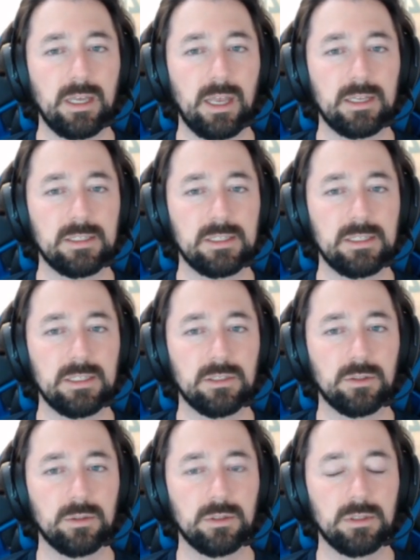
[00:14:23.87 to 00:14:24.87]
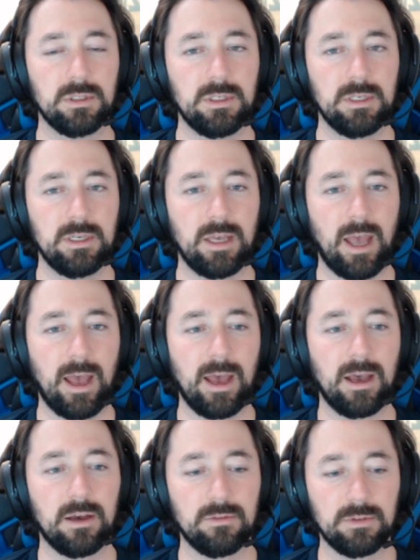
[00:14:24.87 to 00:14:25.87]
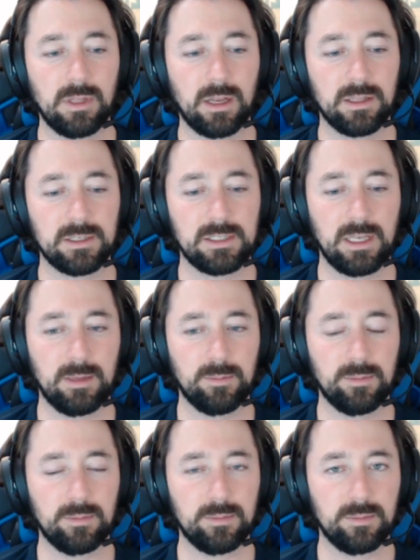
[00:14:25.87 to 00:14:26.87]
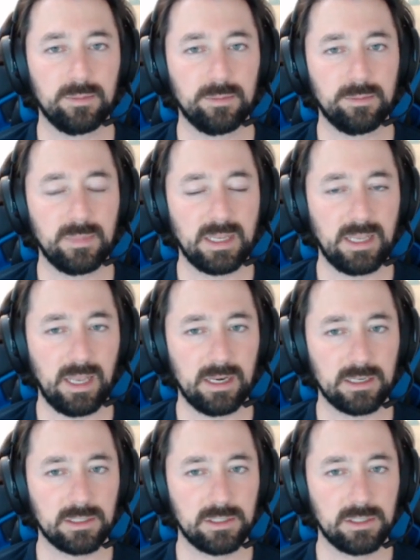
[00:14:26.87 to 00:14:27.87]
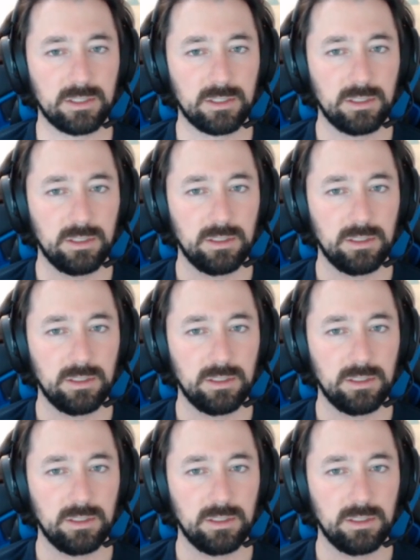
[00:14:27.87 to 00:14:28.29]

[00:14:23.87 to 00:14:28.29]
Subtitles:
and still have a lot of the same mechanics